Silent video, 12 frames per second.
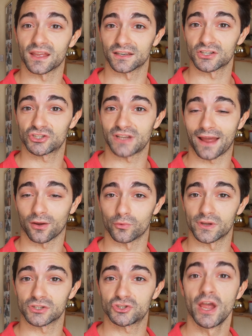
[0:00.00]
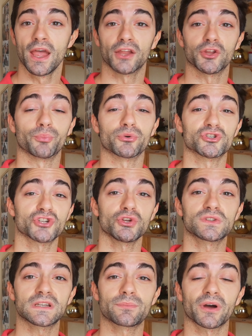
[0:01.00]
English language. You
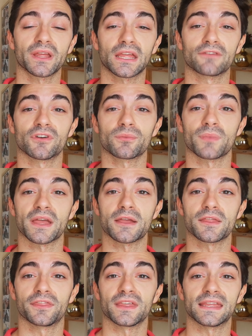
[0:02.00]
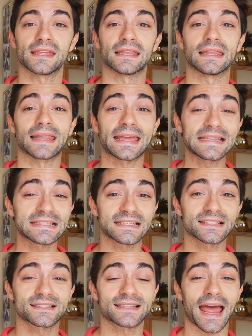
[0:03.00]
produce it by giving me the
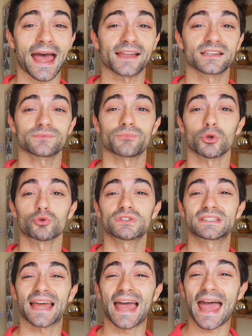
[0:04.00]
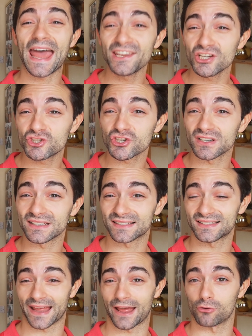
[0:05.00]
laziest and most energyless
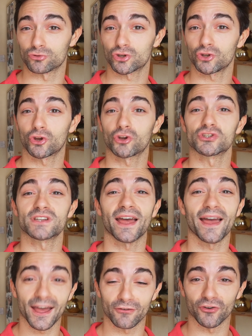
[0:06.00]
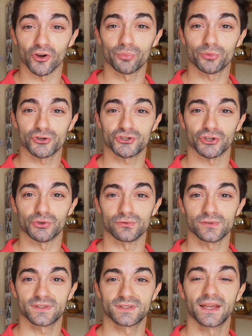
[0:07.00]
sound you could ever
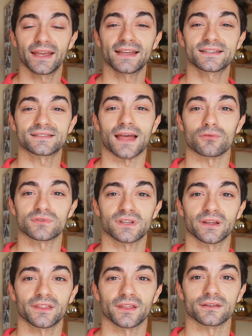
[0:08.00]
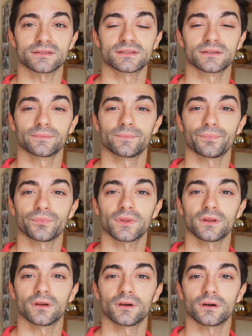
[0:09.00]
produce. It sounds like this.
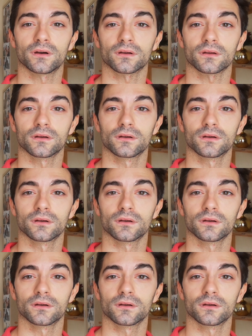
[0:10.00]
Uh,